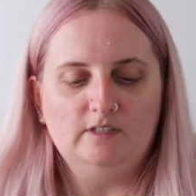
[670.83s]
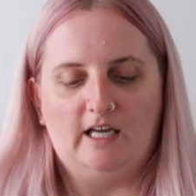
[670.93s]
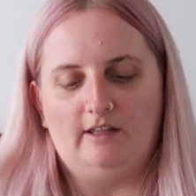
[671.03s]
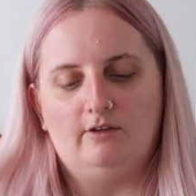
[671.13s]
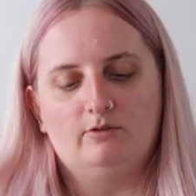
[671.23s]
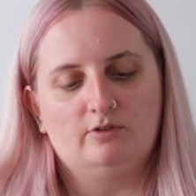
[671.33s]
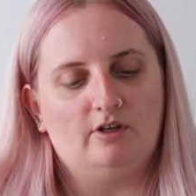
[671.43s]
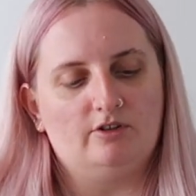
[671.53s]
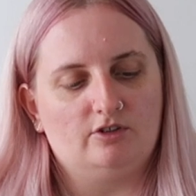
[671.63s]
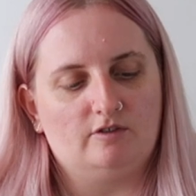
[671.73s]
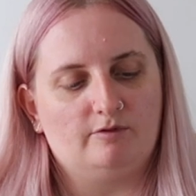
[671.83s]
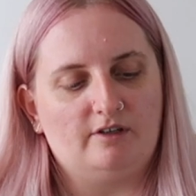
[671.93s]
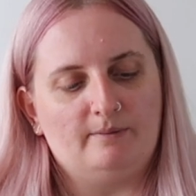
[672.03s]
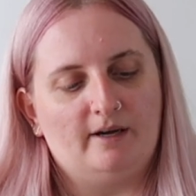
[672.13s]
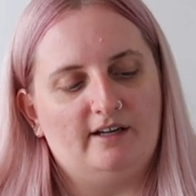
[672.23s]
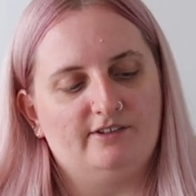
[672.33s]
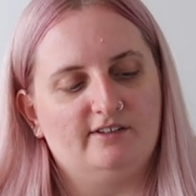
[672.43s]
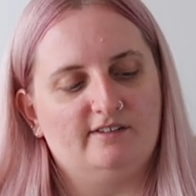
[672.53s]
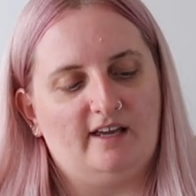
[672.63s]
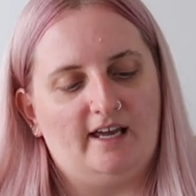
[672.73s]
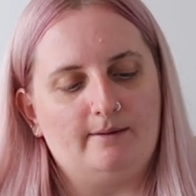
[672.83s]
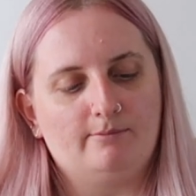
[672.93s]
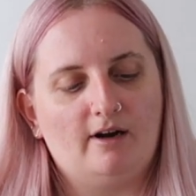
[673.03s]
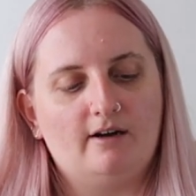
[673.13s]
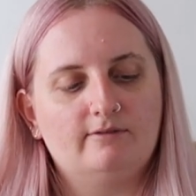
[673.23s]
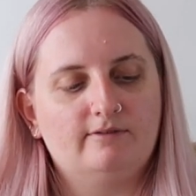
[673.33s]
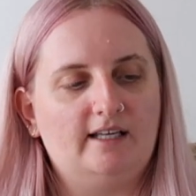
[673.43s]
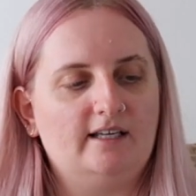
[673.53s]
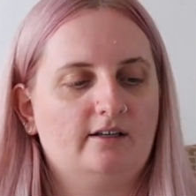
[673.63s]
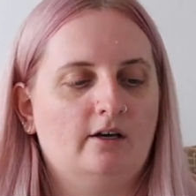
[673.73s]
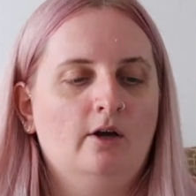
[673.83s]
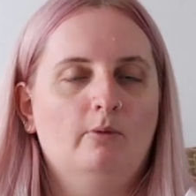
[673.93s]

And they also just repurchased a brow flick,